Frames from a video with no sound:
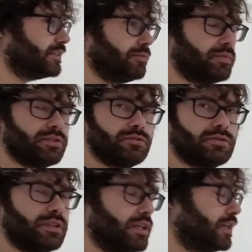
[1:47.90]
temperature,
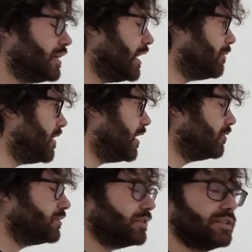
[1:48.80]

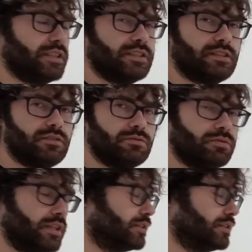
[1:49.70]
about 60 to 80